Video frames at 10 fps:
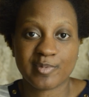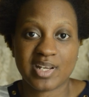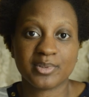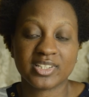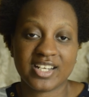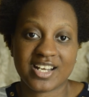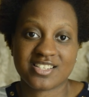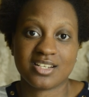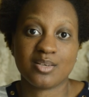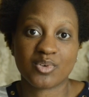Maybelline
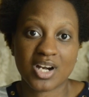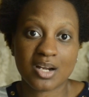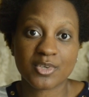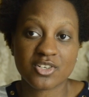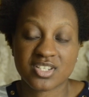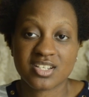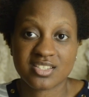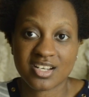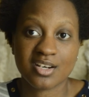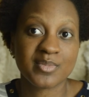has any primers,
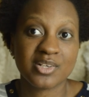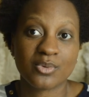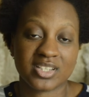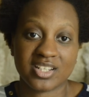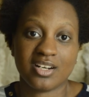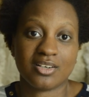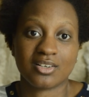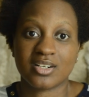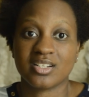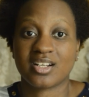tell me what they
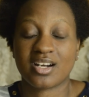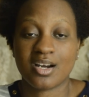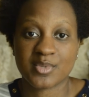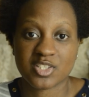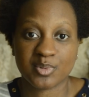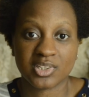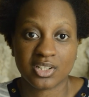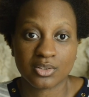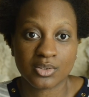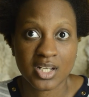are in the comments
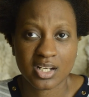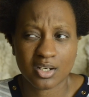below.